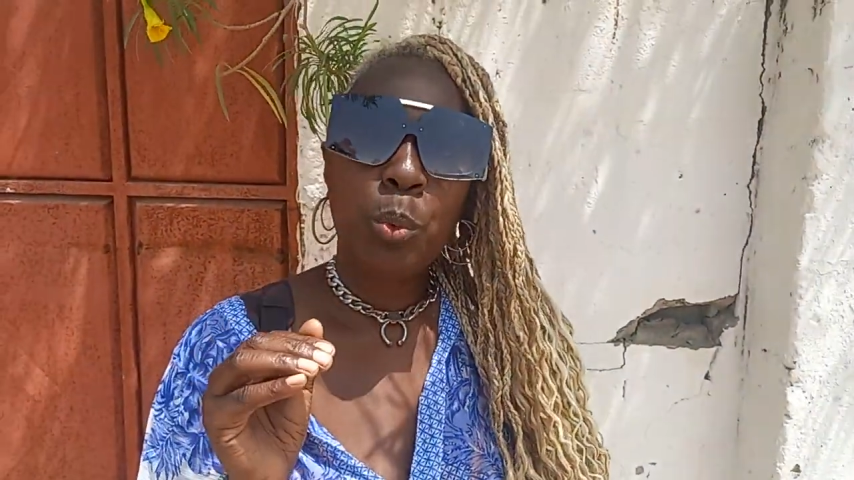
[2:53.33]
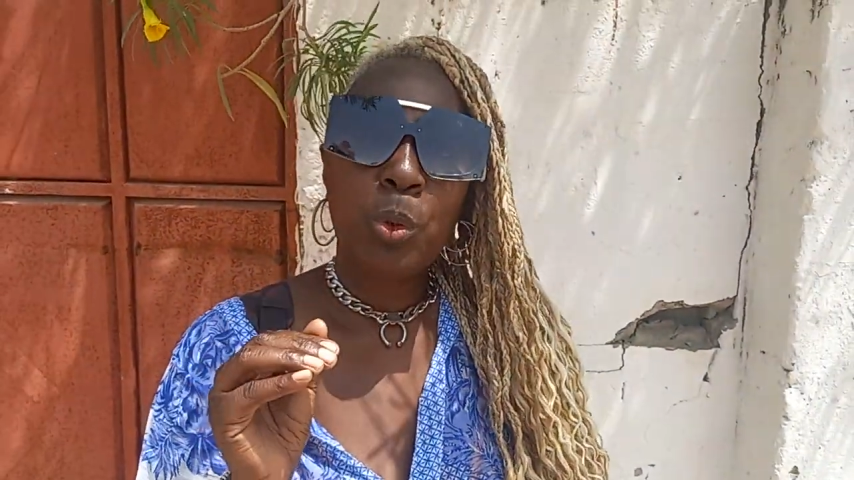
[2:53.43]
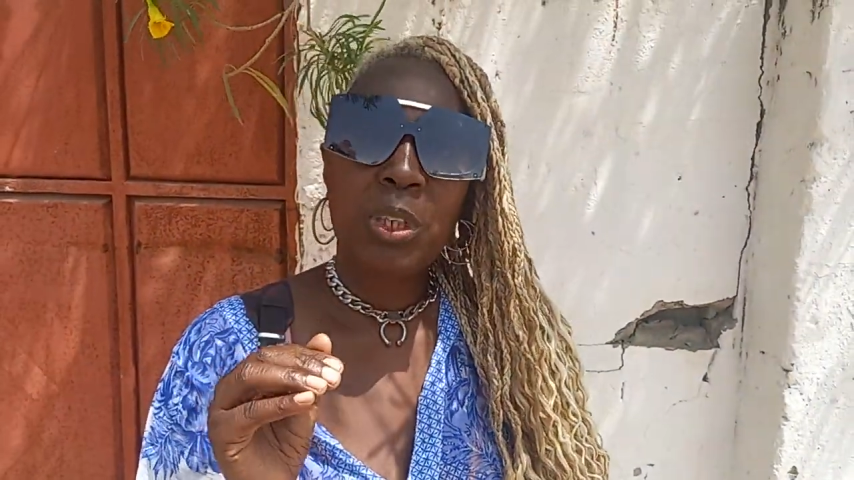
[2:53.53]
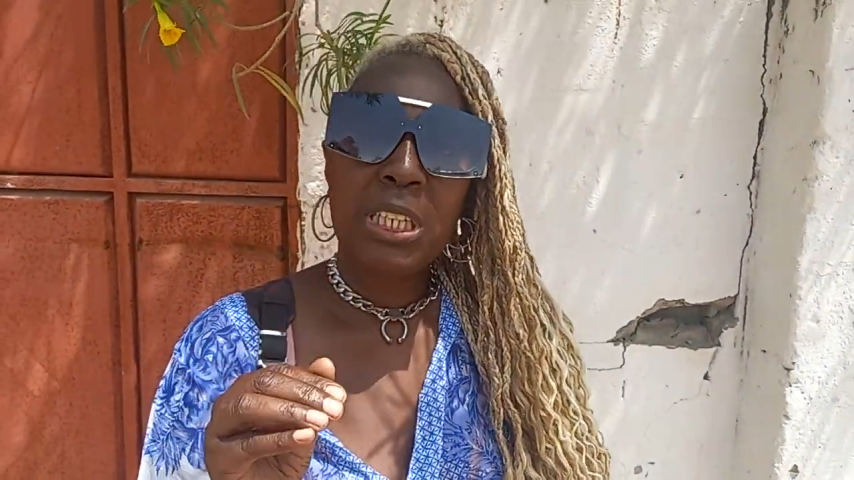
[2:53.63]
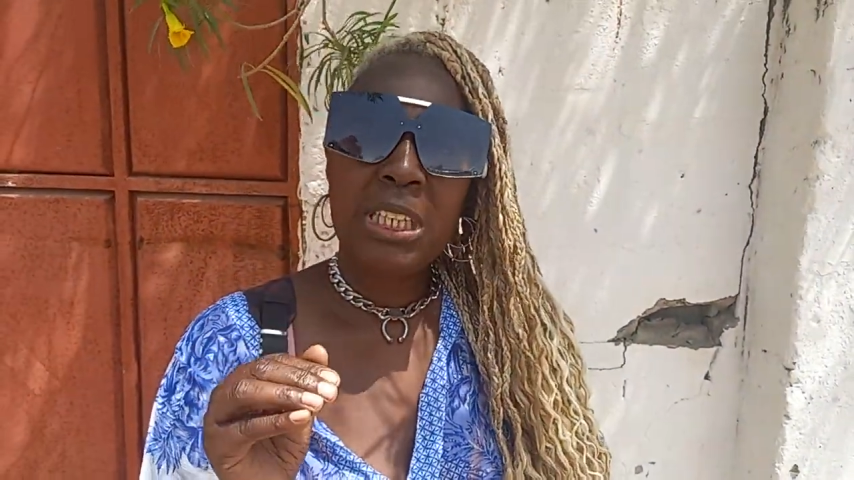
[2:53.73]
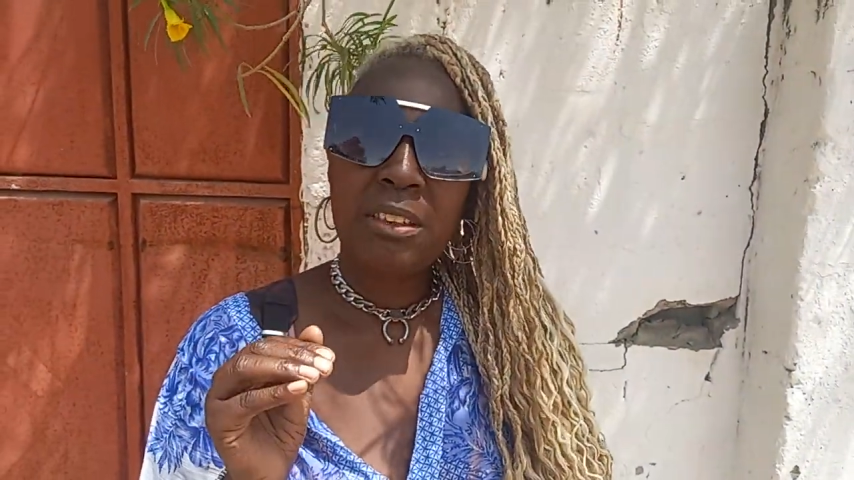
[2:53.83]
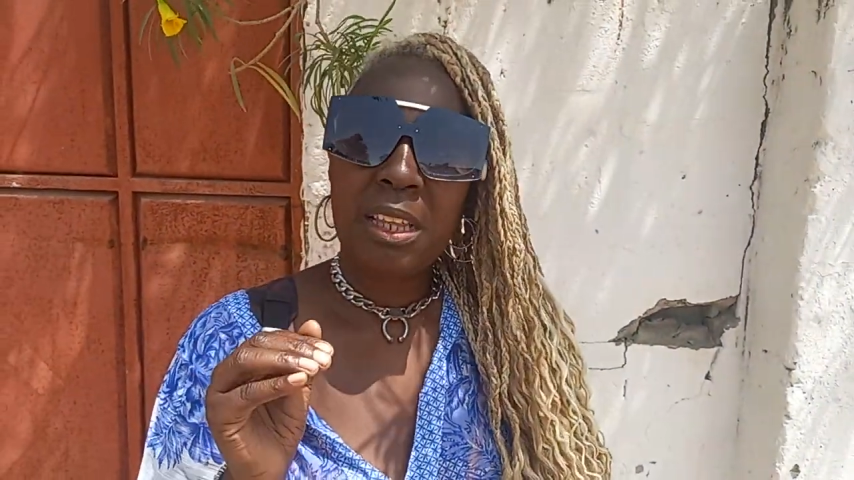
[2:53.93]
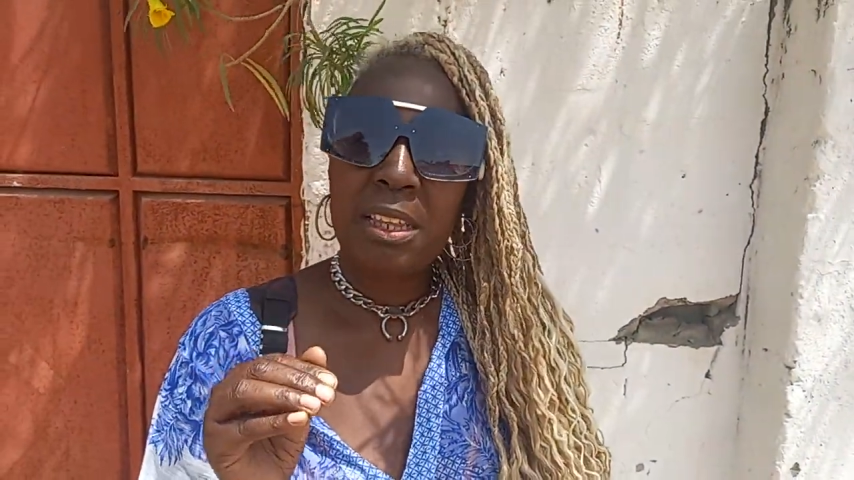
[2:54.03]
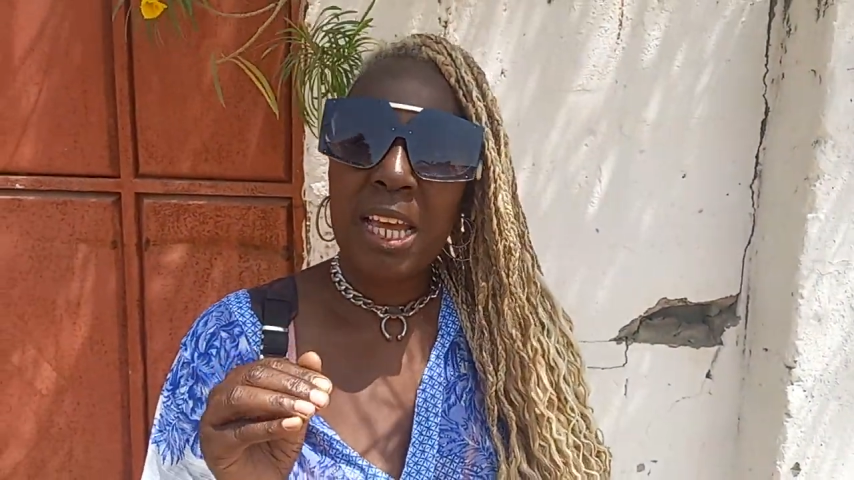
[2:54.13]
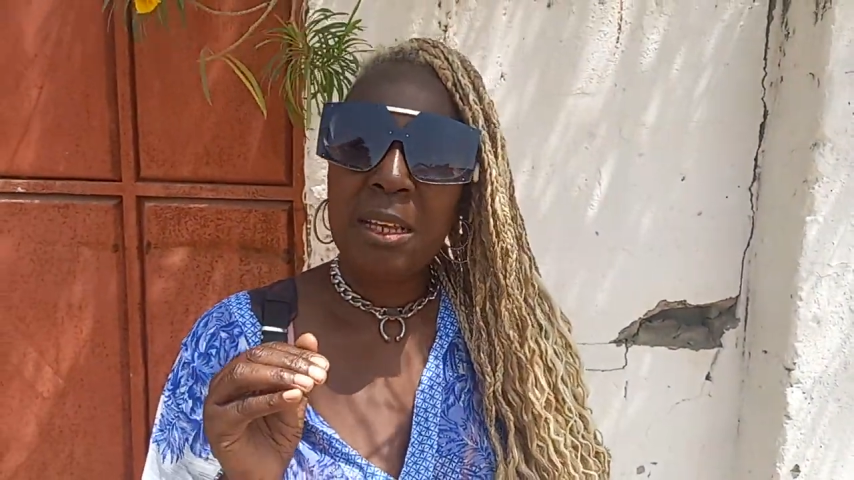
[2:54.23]
will need to
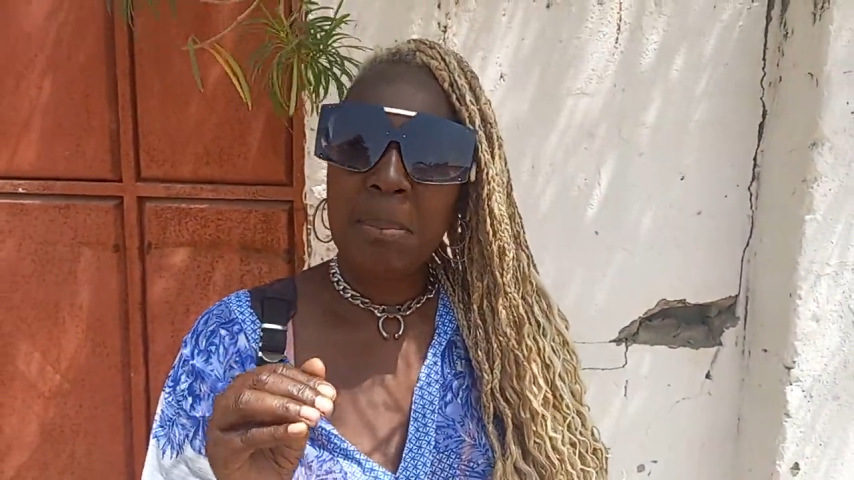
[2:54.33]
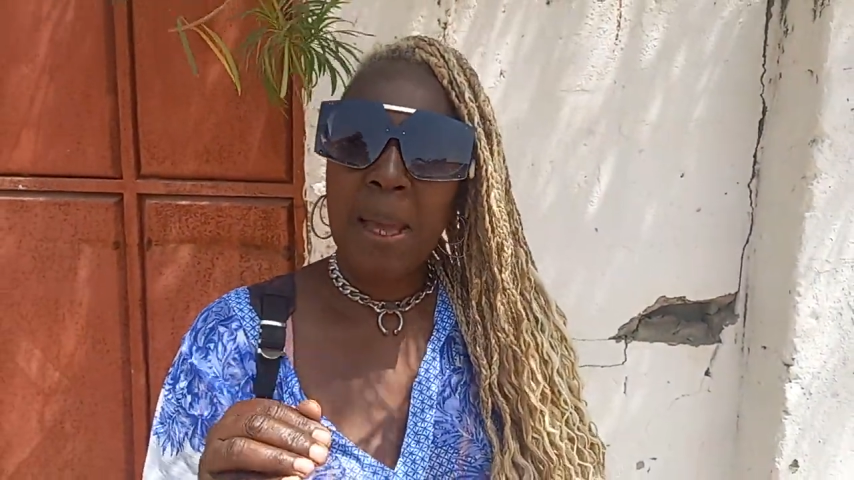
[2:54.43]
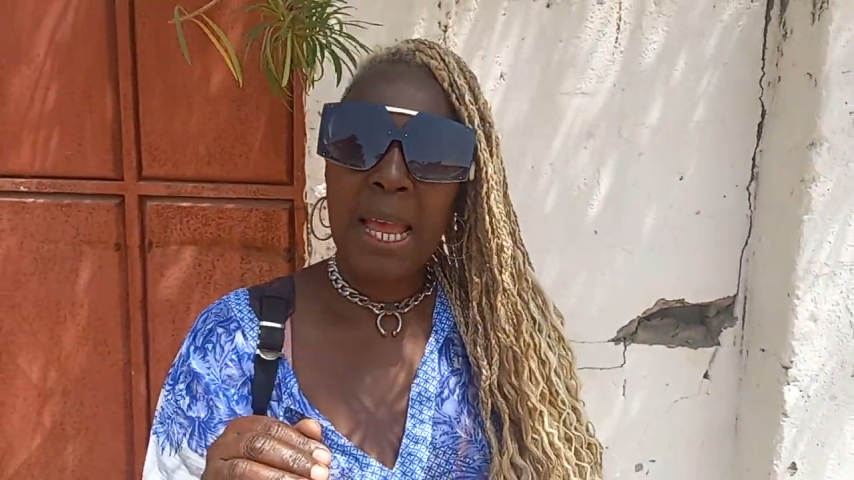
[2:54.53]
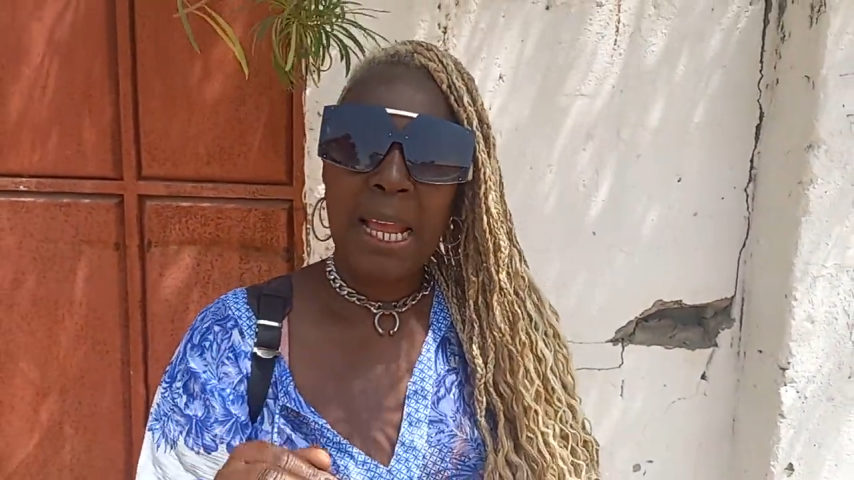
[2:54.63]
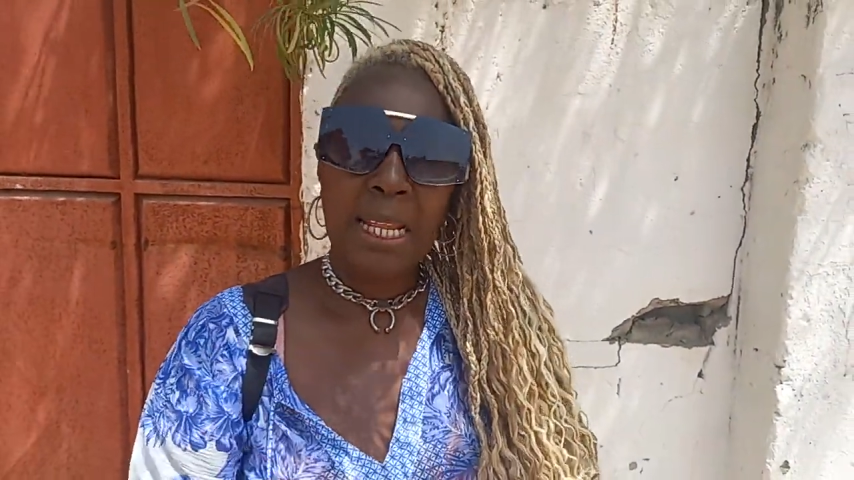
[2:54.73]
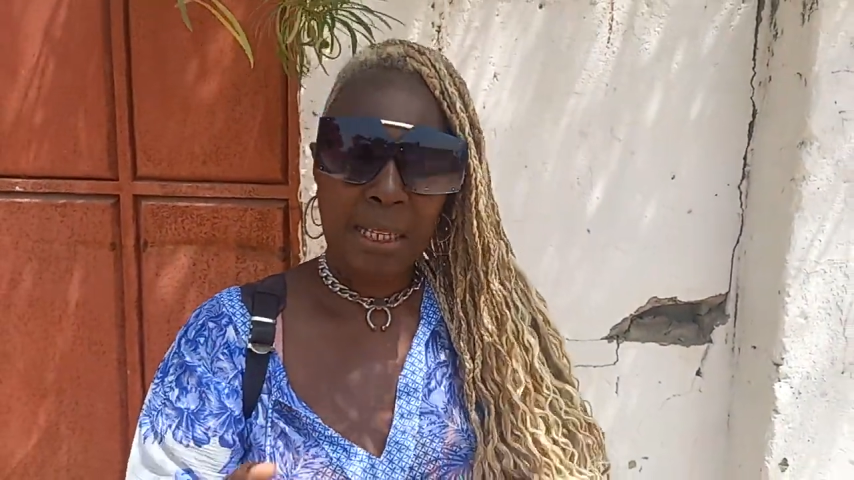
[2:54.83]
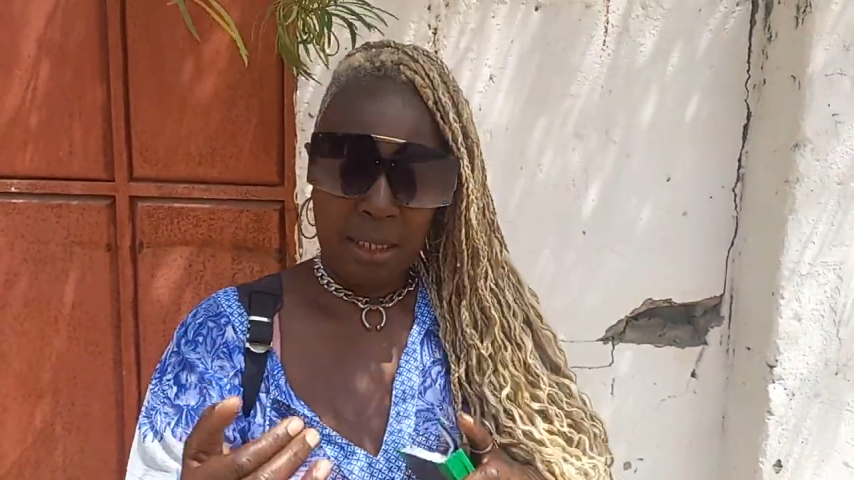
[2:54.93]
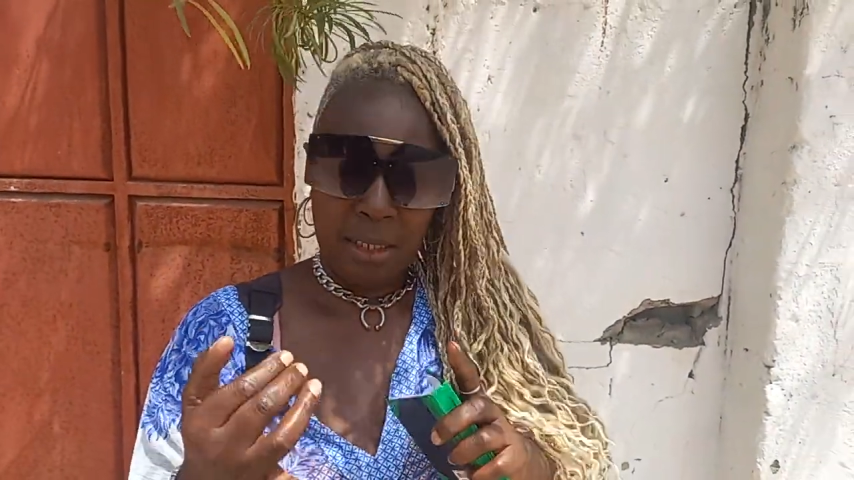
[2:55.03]
then pay